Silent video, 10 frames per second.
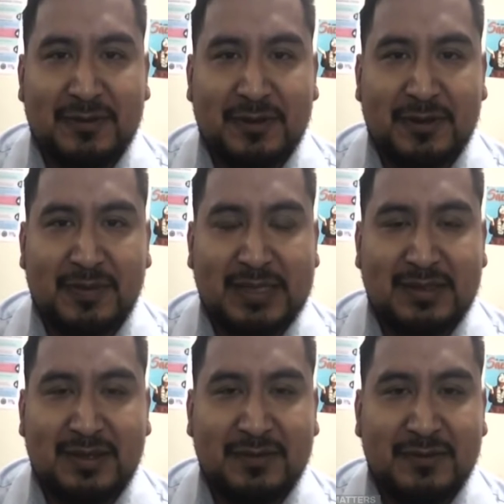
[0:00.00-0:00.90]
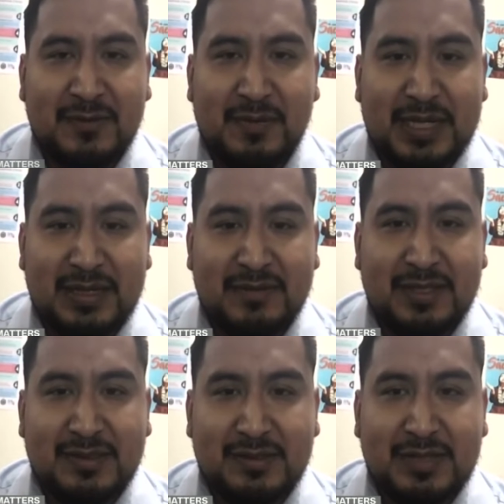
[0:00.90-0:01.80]
for myself and for many of
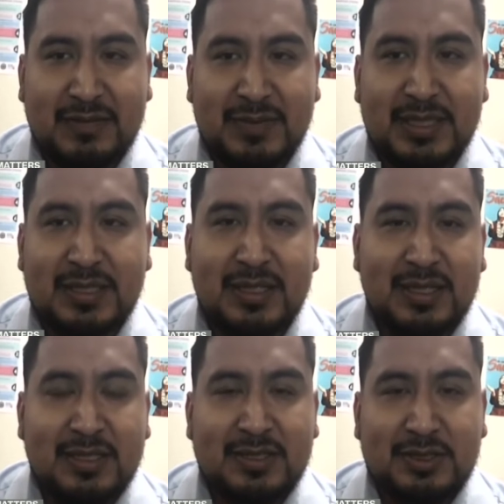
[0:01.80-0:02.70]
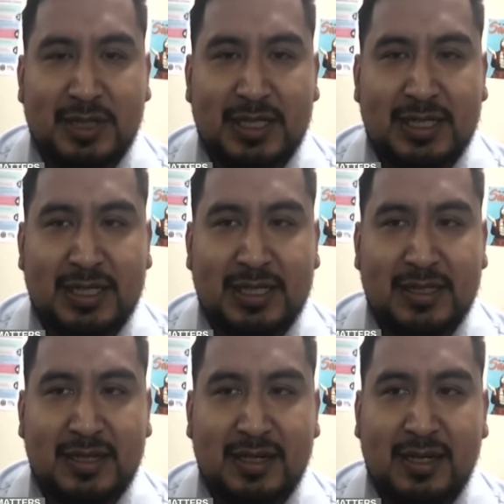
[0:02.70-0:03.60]
us who have been
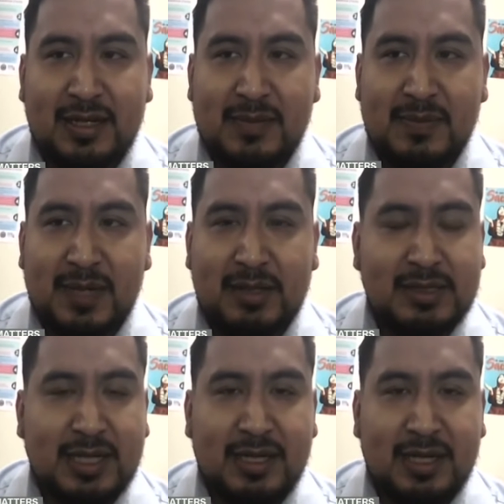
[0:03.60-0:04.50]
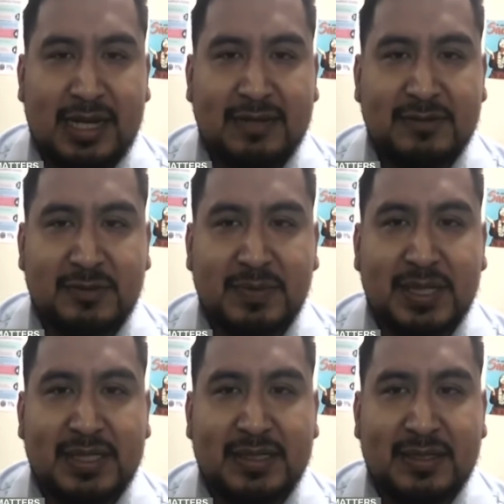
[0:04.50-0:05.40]
struggling our entire lives,
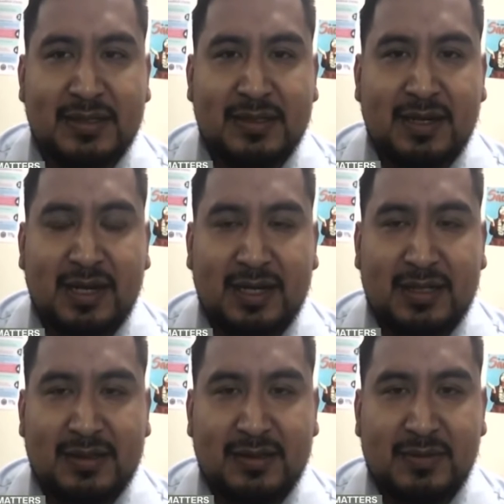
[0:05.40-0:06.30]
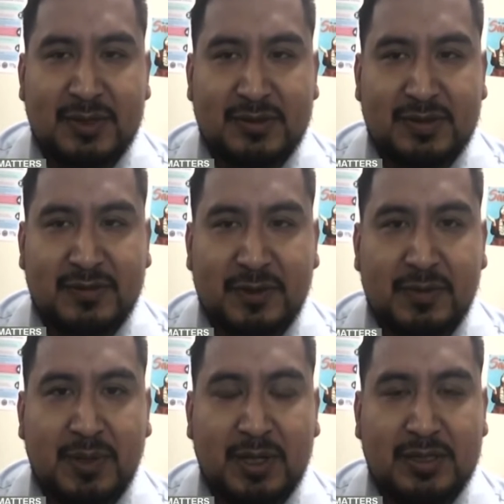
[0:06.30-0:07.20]
but the most
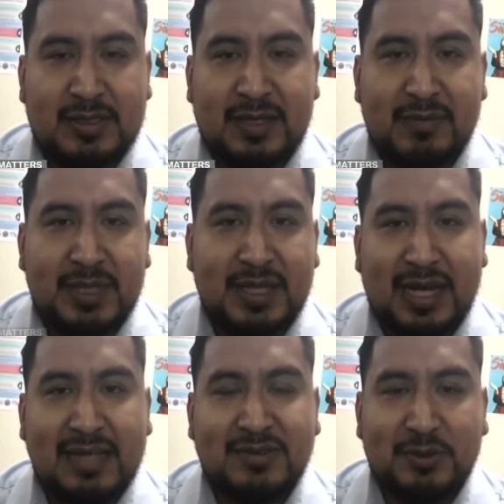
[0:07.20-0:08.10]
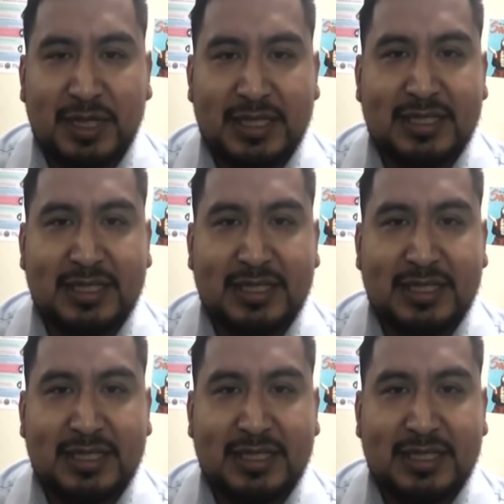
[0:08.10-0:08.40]
difficult parts have been the last 3